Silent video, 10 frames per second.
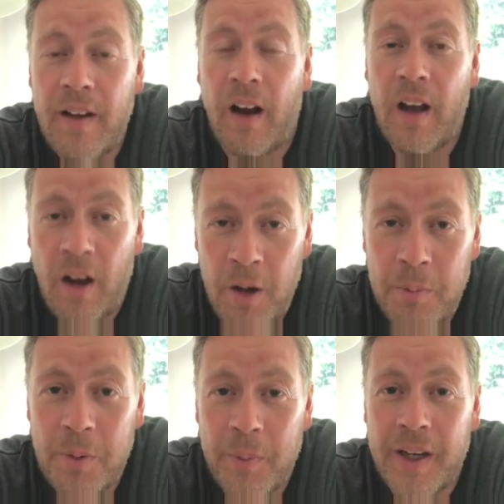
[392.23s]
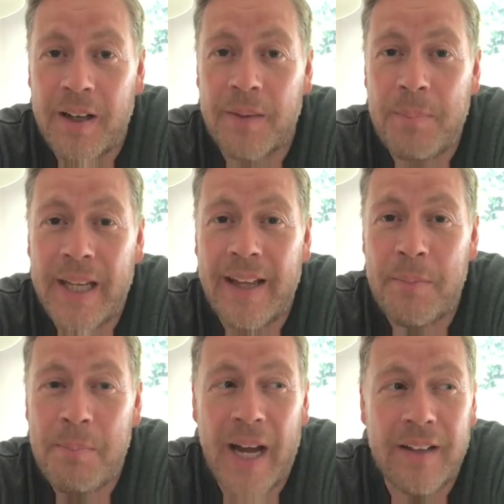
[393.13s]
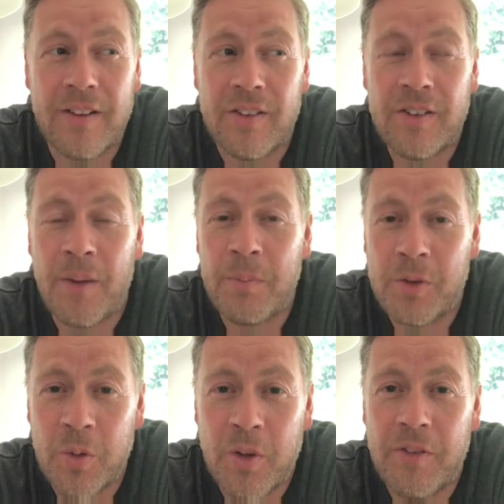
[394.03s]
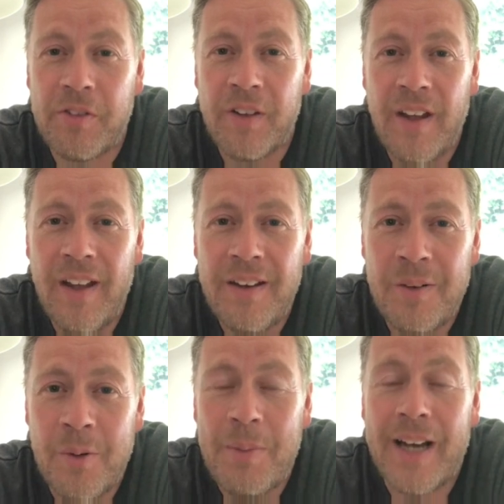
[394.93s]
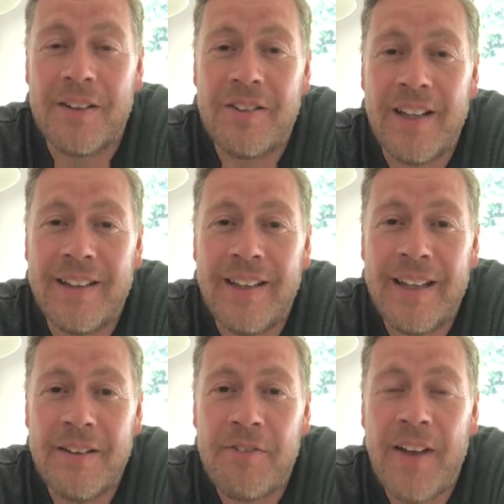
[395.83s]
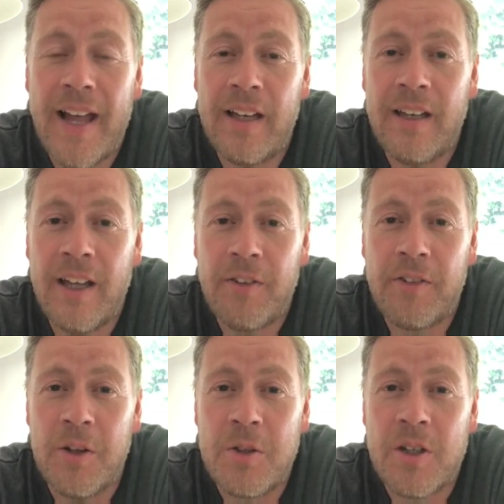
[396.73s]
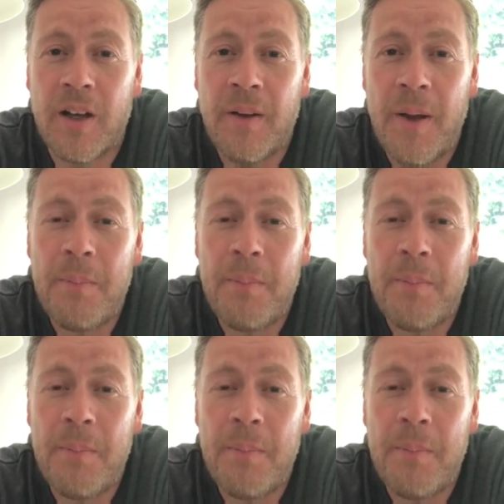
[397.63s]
I hope that we're going to be getting back to some sort of normality in the fairly near future,